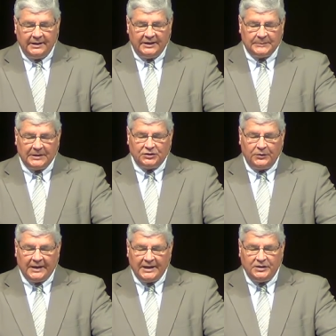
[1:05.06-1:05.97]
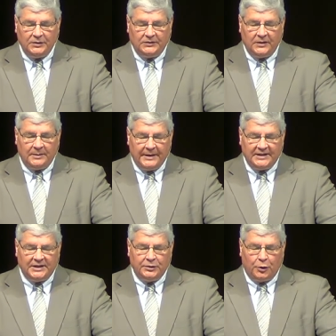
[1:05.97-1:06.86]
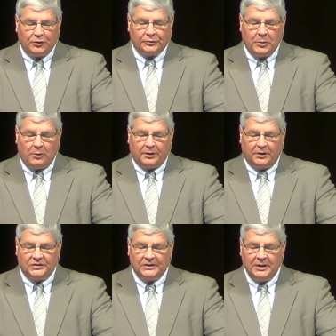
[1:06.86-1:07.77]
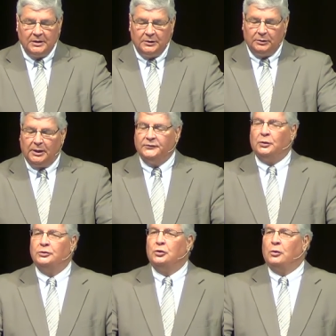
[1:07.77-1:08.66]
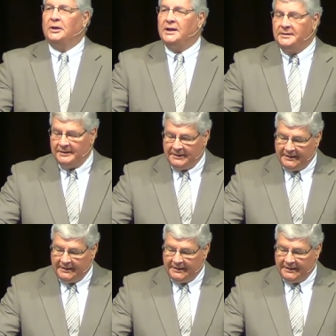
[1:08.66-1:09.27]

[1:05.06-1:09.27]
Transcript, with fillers: a special thank you to the amazing nursery workers who loved on Nora